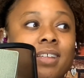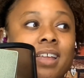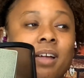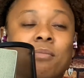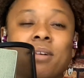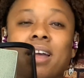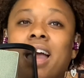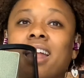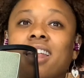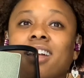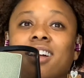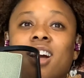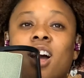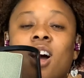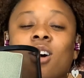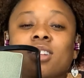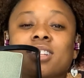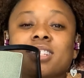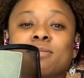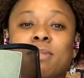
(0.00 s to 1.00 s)
I didn't
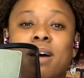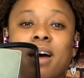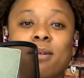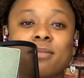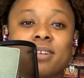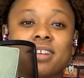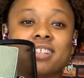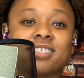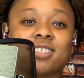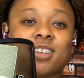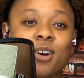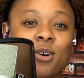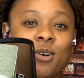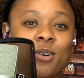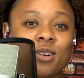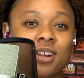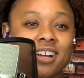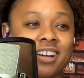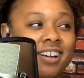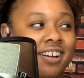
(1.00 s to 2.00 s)
call his mama and
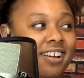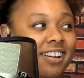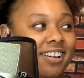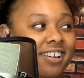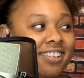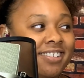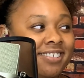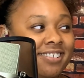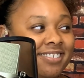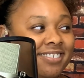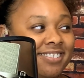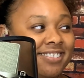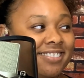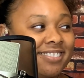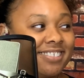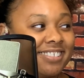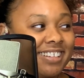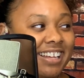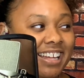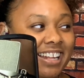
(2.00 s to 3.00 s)
told her.
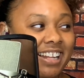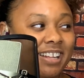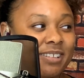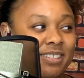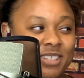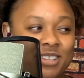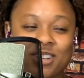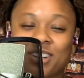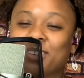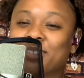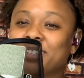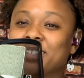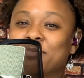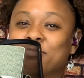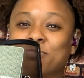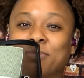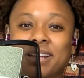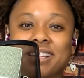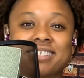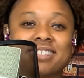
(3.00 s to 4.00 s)
And,
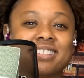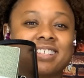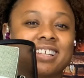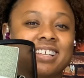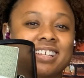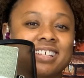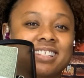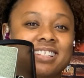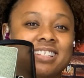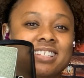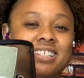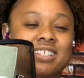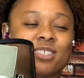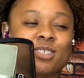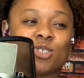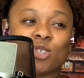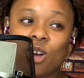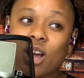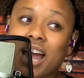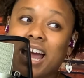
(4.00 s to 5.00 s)
then basically
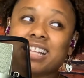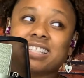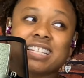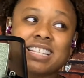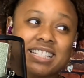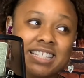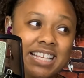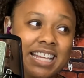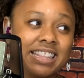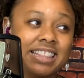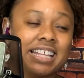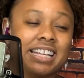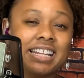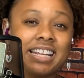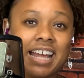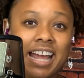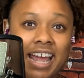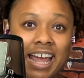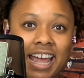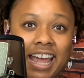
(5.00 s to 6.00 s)
tried to set the
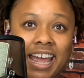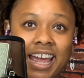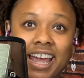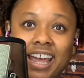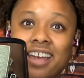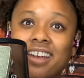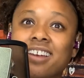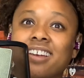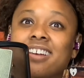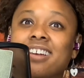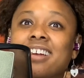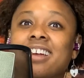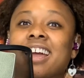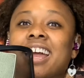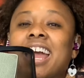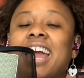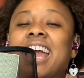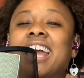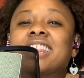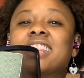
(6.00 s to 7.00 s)
day.
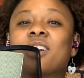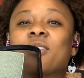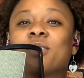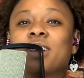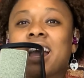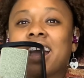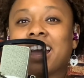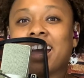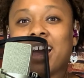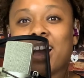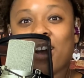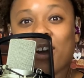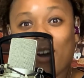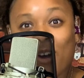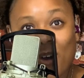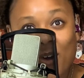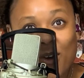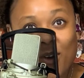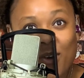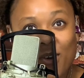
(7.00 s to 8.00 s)
And then when I got
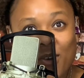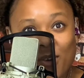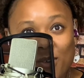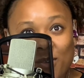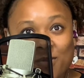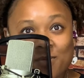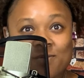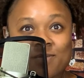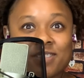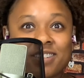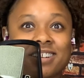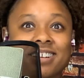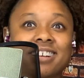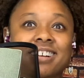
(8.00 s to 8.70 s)
home,